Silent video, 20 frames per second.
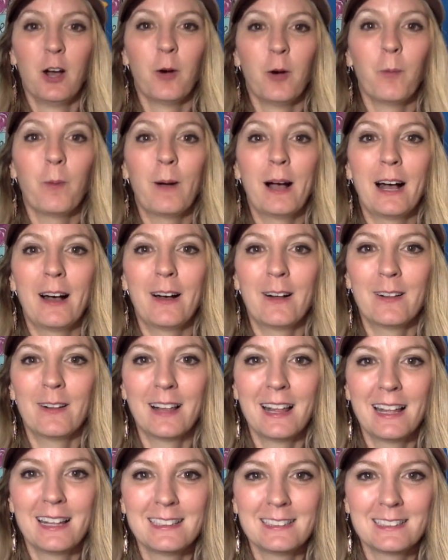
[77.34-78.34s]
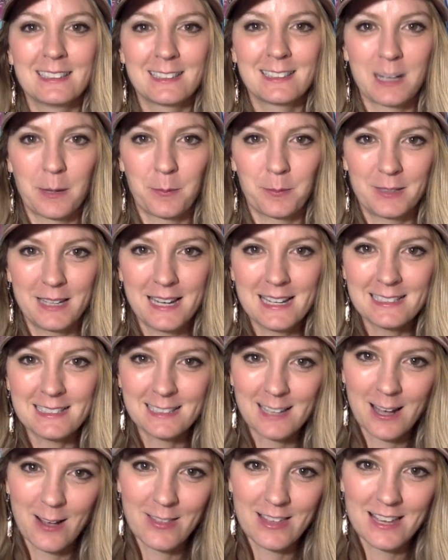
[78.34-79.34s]
Well, a couple days
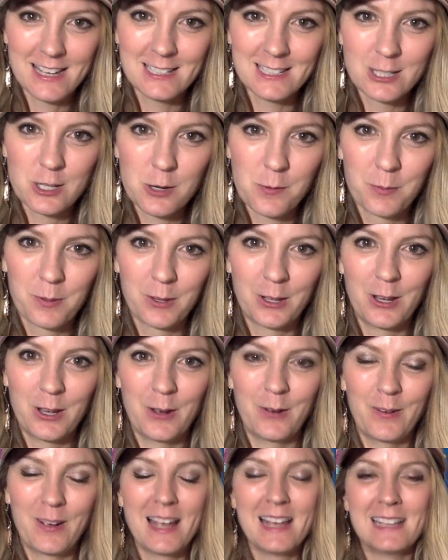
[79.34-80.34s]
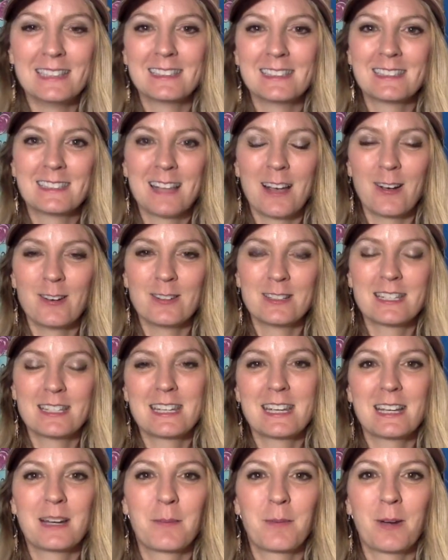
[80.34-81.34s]
ago, the engine blew. And so to
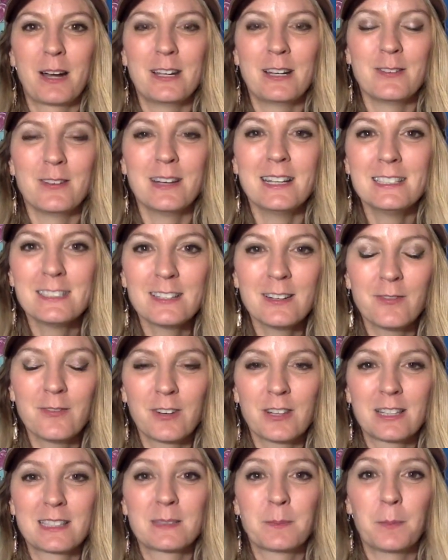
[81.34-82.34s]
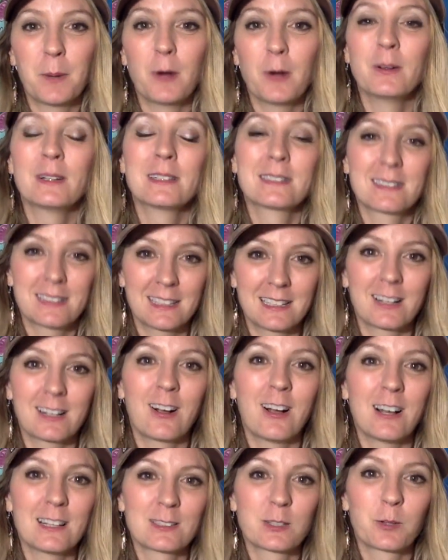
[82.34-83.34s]
get a brand new engine for this boat, it's going to
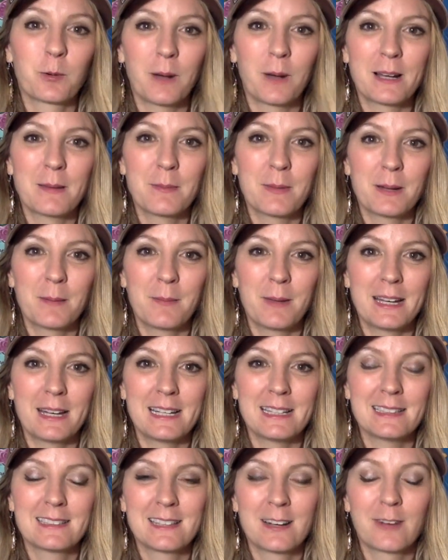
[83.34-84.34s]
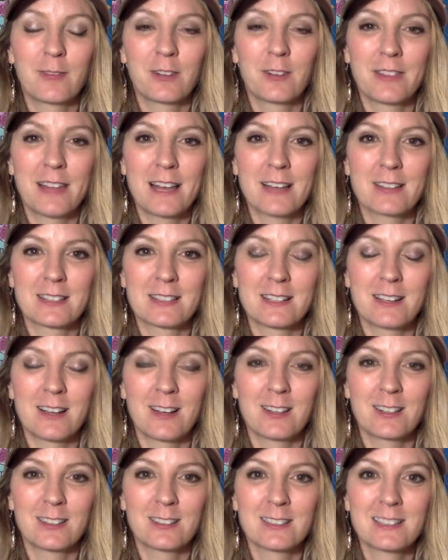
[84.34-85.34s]
cost quite a bit of money, several thousand
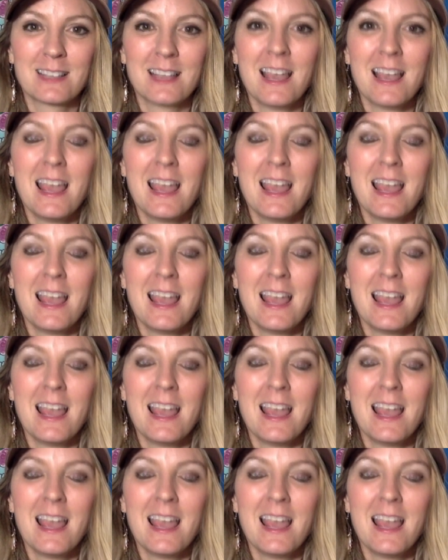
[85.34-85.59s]
dollars.